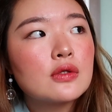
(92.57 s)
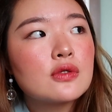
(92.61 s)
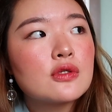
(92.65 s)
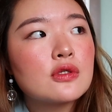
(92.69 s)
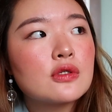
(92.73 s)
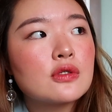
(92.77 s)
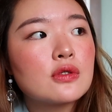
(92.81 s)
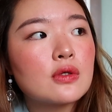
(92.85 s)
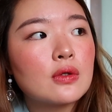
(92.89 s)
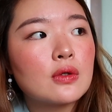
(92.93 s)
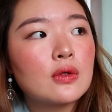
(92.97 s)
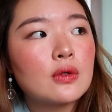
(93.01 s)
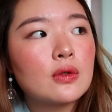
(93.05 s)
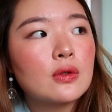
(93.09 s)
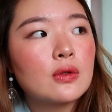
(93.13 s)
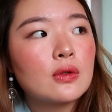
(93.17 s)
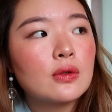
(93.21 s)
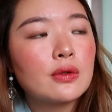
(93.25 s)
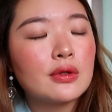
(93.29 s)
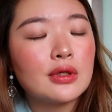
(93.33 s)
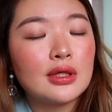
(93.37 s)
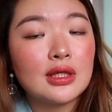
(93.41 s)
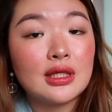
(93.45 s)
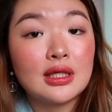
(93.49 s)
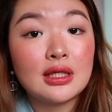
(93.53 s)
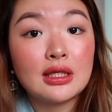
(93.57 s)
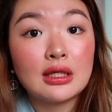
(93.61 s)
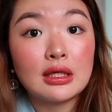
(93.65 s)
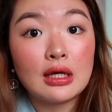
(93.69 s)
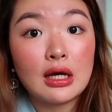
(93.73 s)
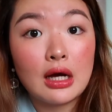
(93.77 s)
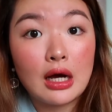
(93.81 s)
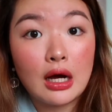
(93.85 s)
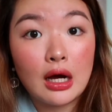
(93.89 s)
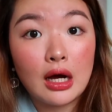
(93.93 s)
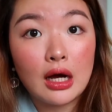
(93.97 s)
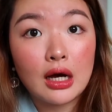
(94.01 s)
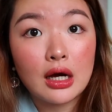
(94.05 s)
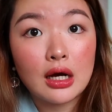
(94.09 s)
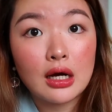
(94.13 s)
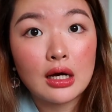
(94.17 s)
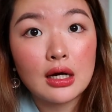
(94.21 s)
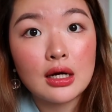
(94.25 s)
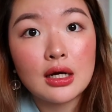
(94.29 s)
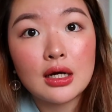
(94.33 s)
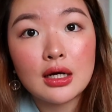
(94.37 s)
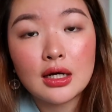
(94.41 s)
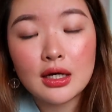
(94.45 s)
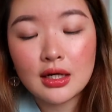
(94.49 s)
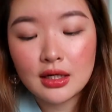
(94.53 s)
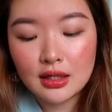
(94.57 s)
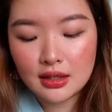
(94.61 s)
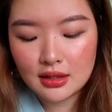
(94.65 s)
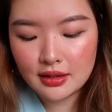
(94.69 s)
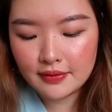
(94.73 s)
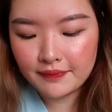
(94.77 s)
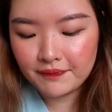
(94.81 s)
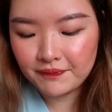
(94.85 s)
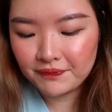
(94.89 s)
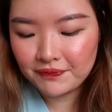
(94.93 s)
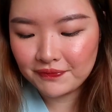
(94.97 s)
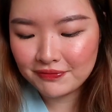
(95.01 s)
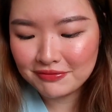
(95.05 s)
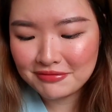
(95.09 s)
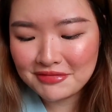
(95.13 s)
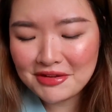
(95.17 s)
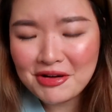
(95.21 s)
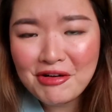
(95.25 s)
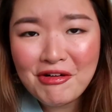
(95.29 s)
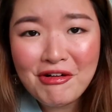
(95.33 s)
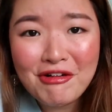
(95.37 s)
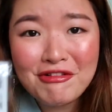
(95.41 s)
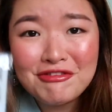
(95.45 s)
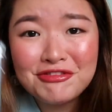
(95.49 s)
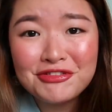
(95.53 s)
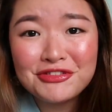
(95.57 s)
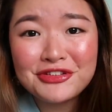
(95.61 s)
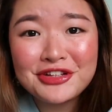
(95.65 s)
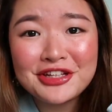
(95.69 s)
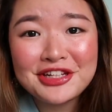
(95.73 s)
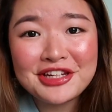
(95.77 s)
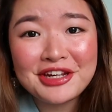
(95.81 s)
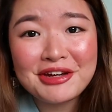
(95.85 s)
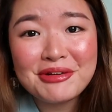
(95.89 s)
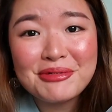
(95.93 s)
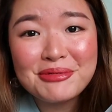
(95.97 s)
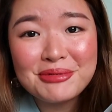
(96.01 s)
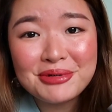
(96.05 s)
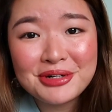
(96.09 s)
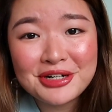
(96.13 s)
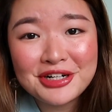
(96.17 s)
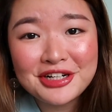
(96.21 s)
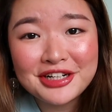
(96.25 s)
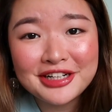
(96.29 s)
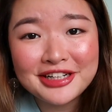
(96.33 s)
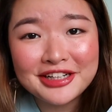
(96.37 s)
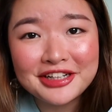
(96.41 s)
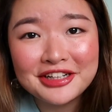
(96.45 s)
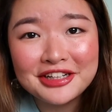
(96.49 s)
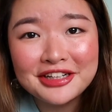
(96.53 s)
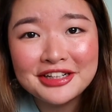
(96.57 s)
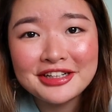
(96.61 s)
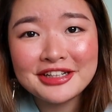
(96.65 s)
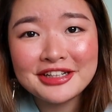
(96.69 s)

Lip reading: So yeah, hopefully they work.